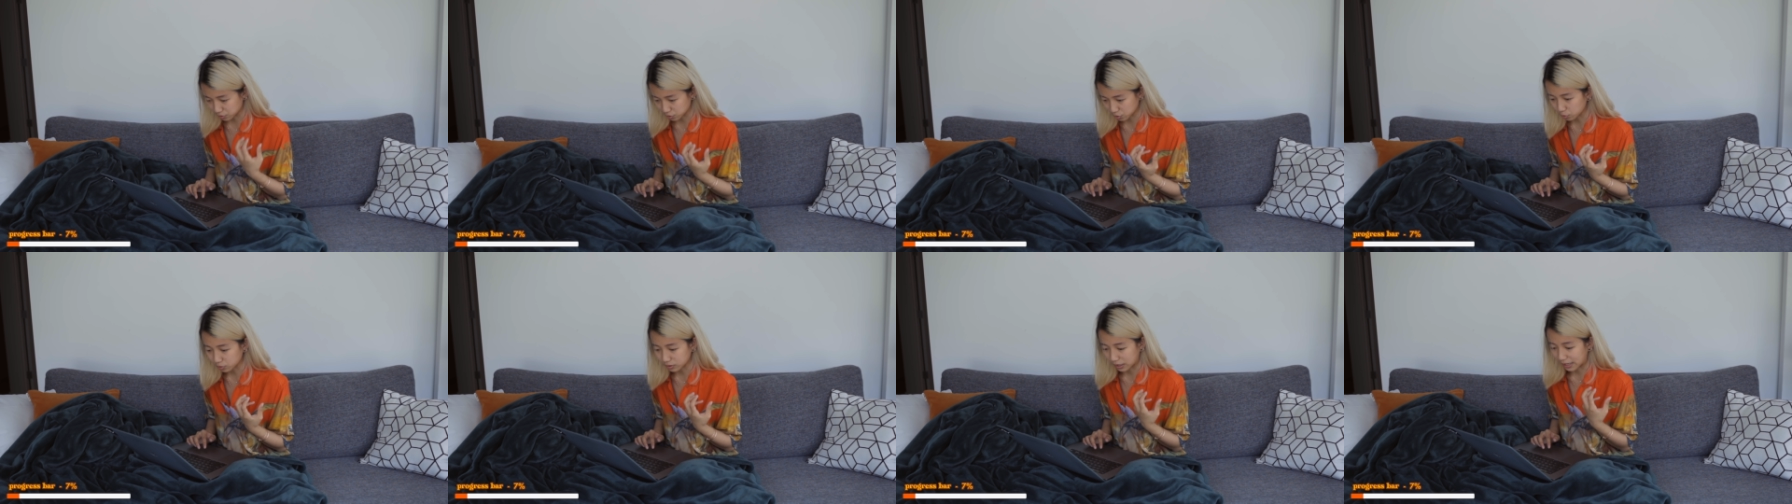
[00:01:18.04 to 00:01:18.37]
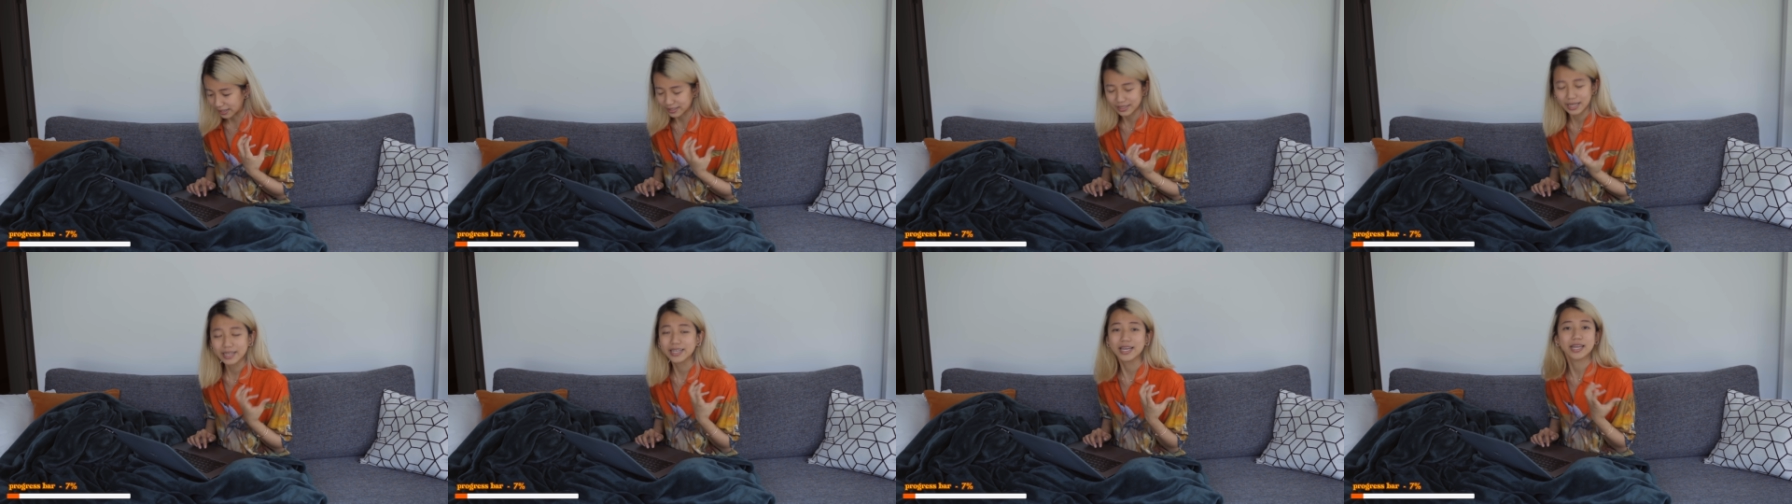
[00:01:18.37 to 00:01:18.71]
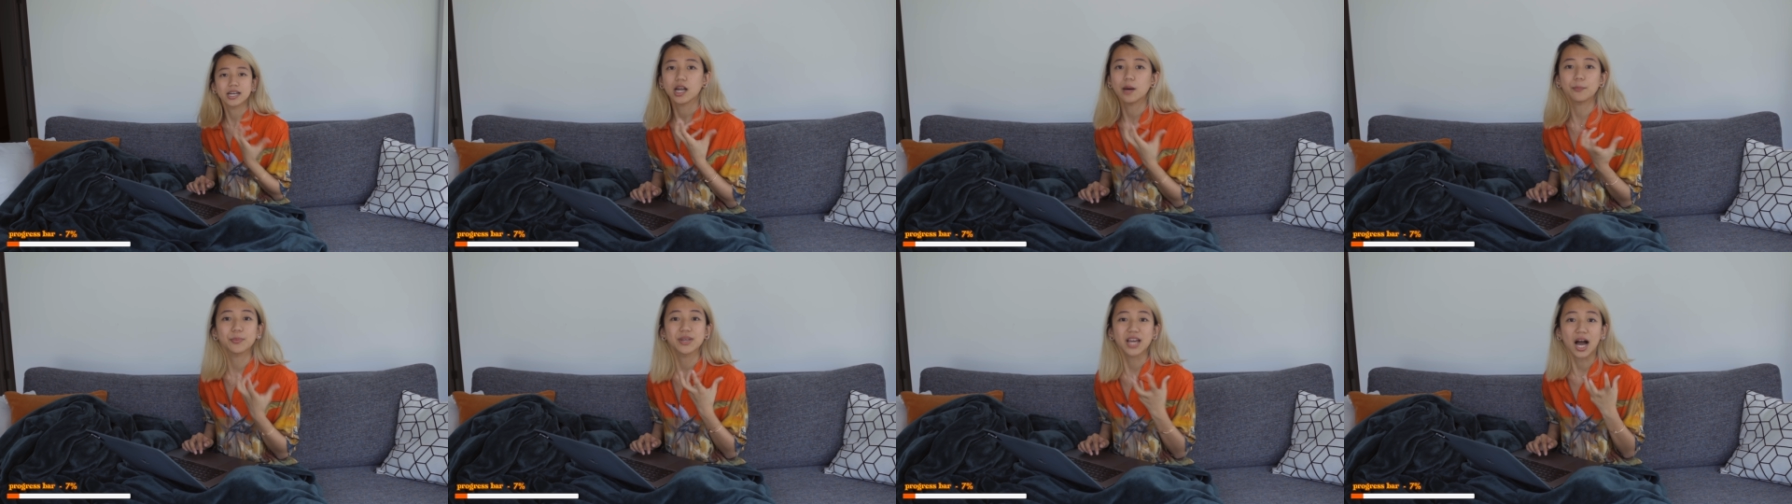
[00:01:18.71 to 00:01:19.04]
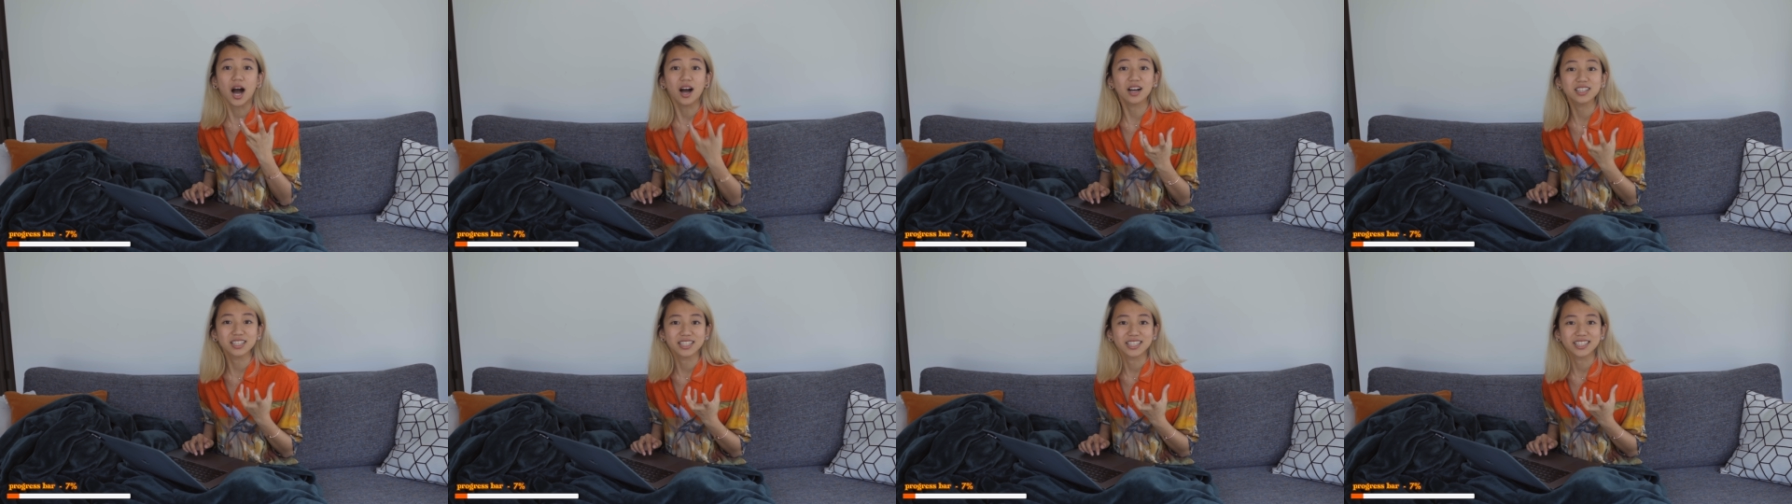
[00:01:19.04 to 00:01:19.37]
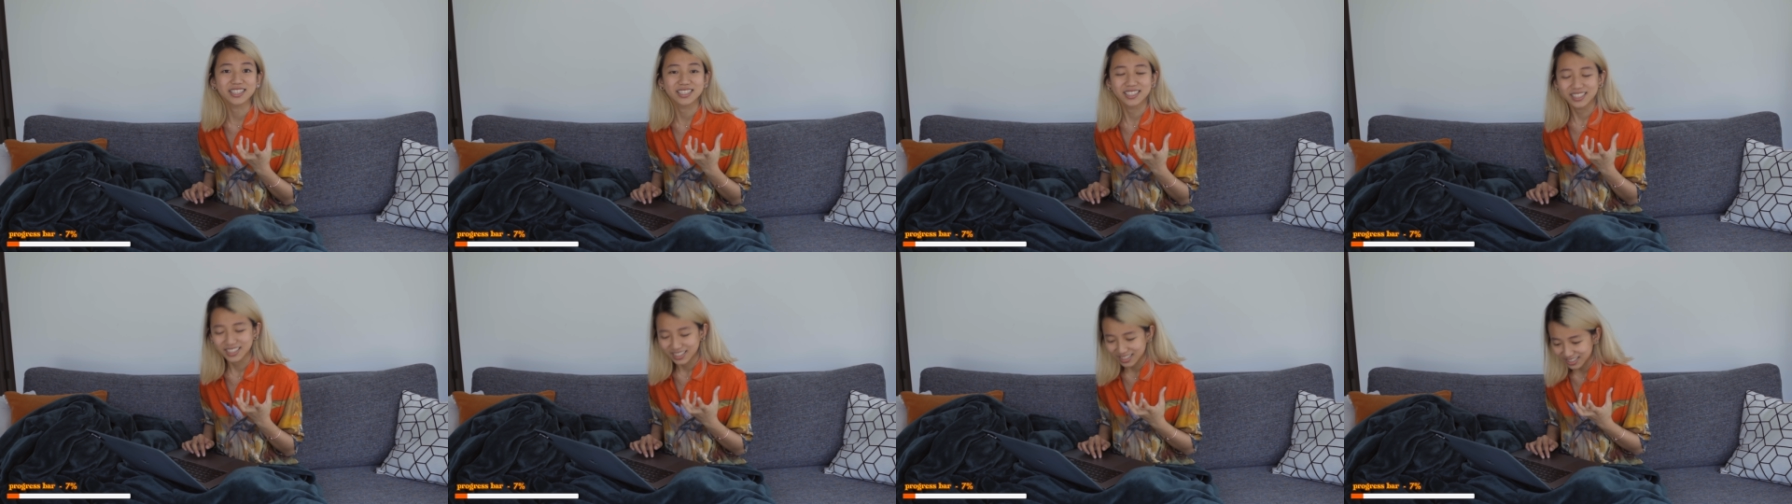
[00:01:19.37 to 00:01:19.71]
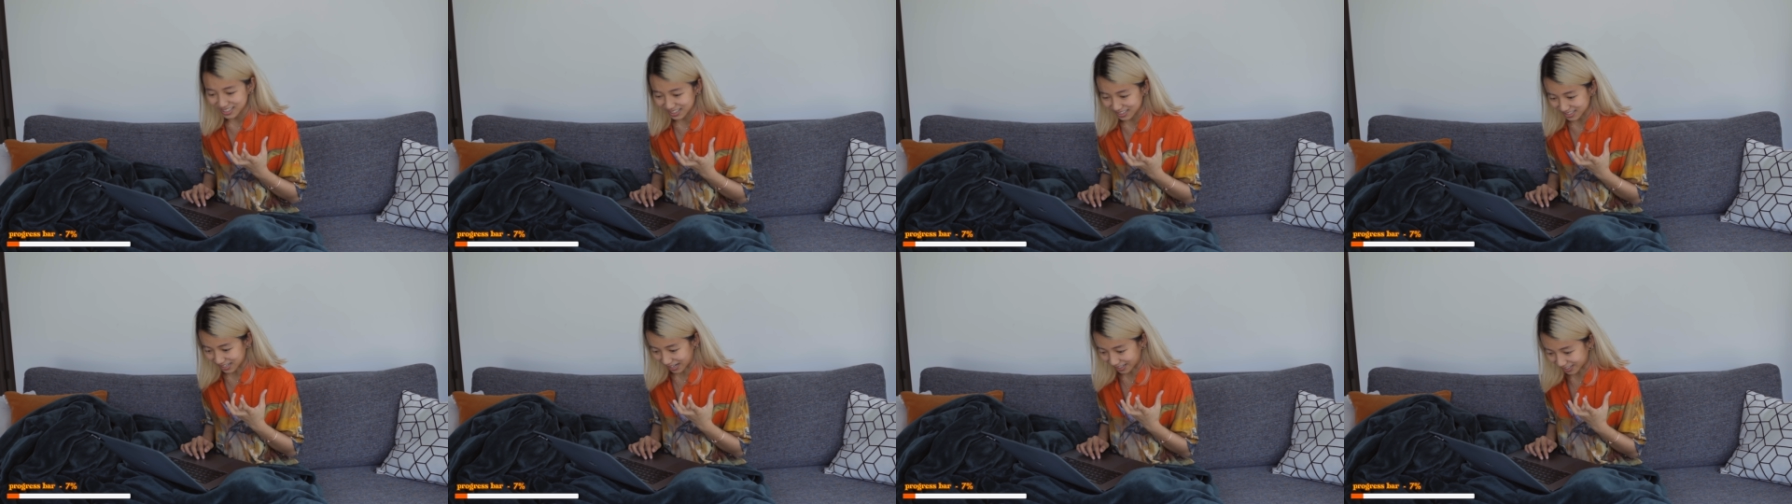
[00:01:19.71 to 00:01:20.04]
don't, I, it cannot be ugly.
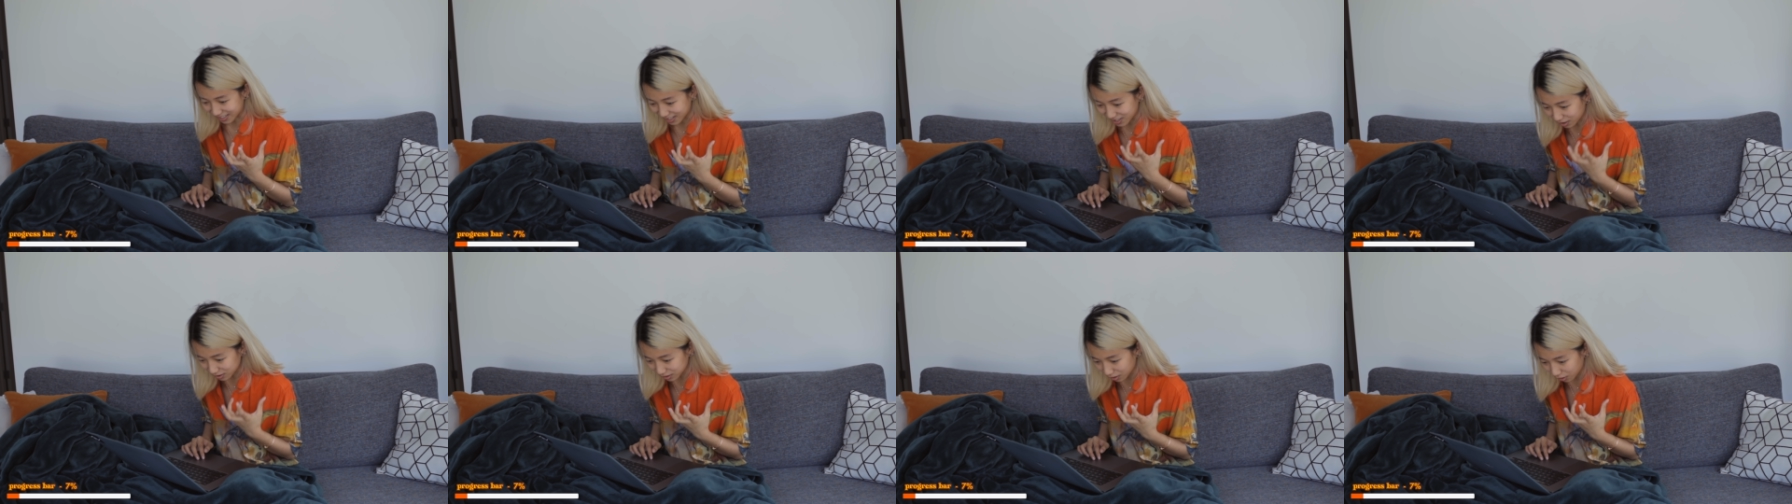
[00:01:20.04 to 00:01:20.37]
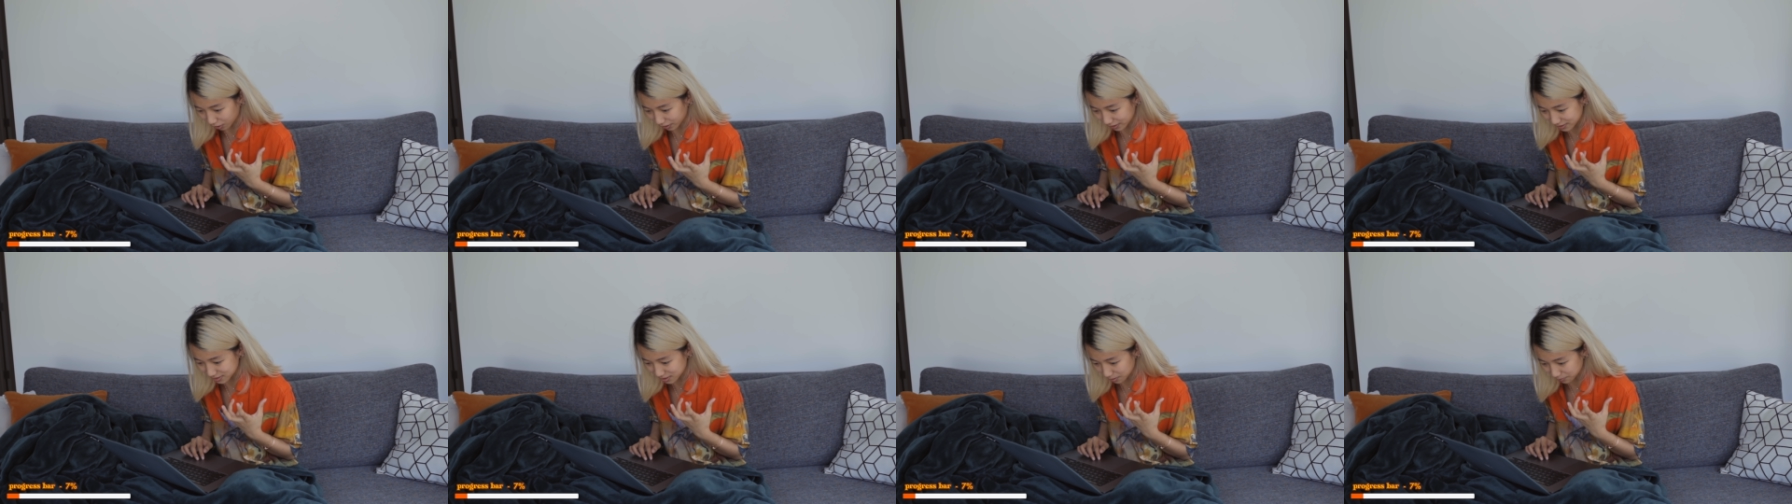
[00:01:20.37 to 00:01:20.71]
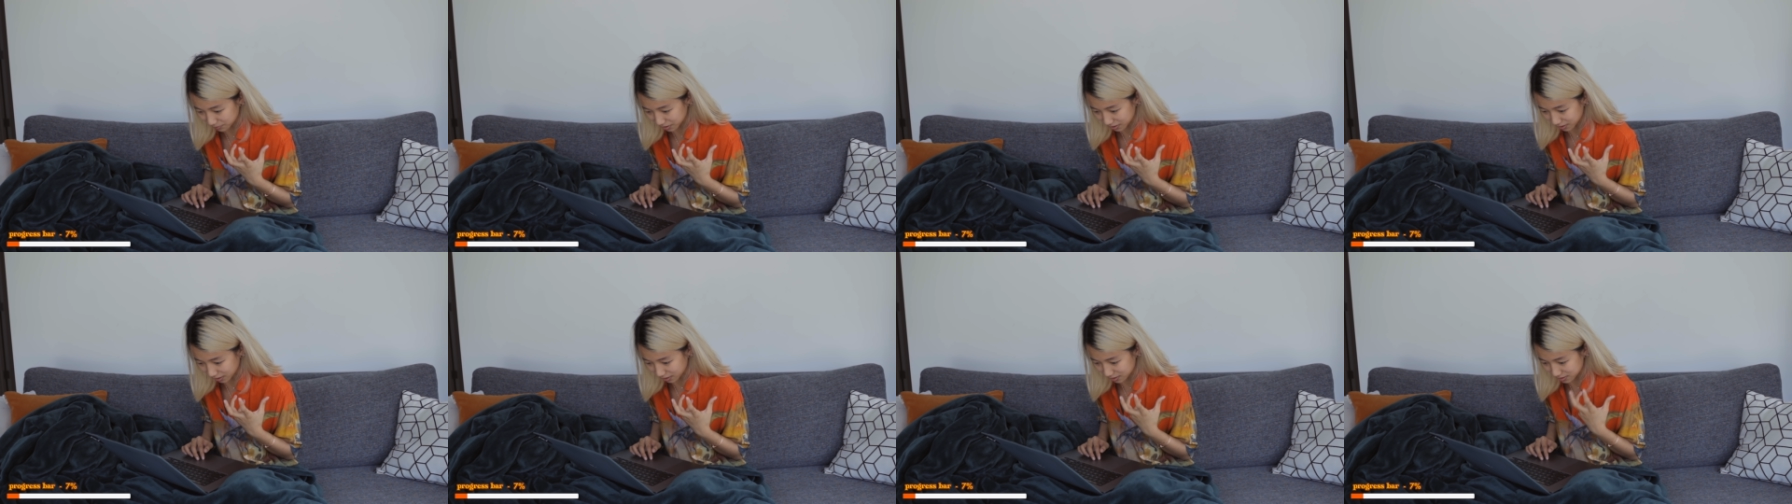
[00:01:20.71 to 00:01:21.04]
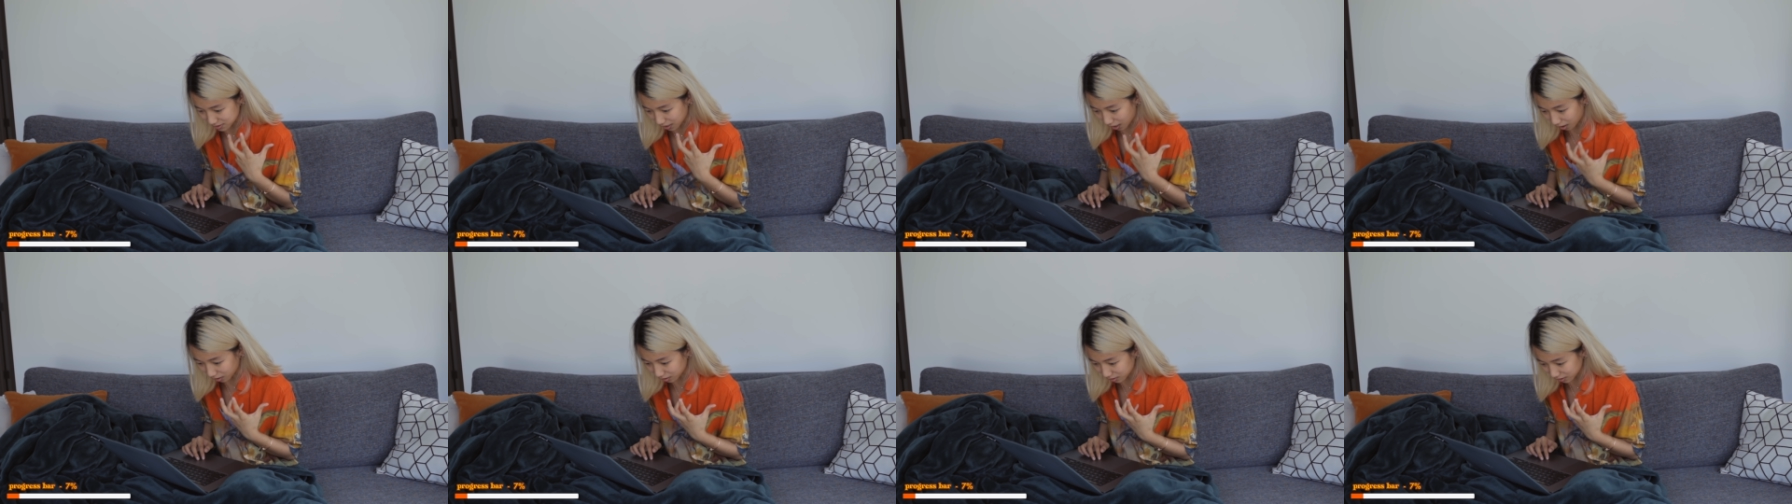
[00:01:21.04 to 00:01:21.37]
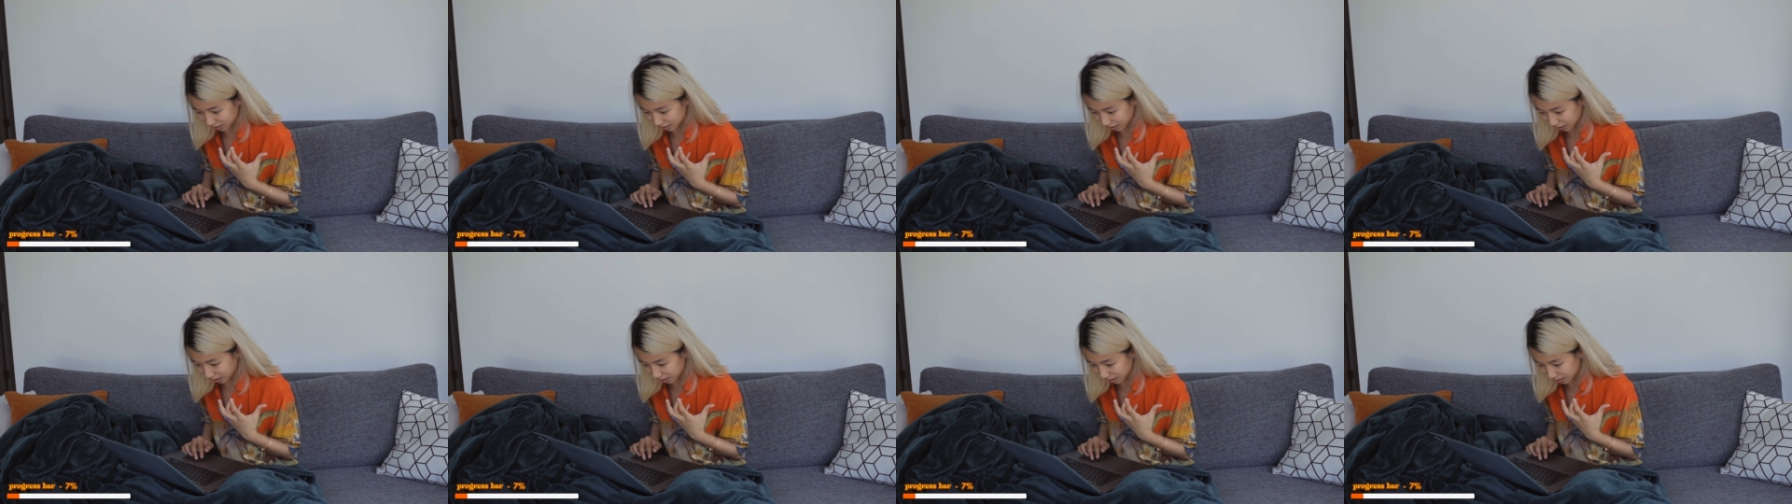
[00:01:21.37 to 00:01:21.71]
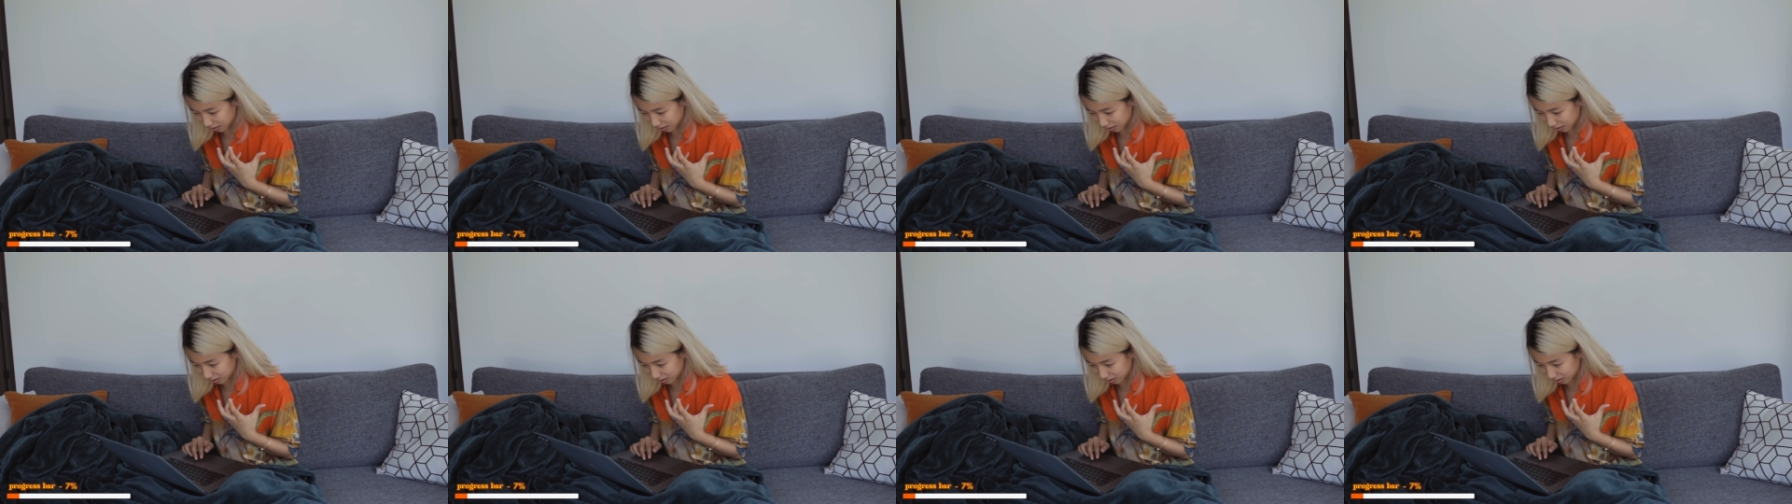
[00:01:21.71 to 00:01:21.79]
I cannot look at something that is ugly.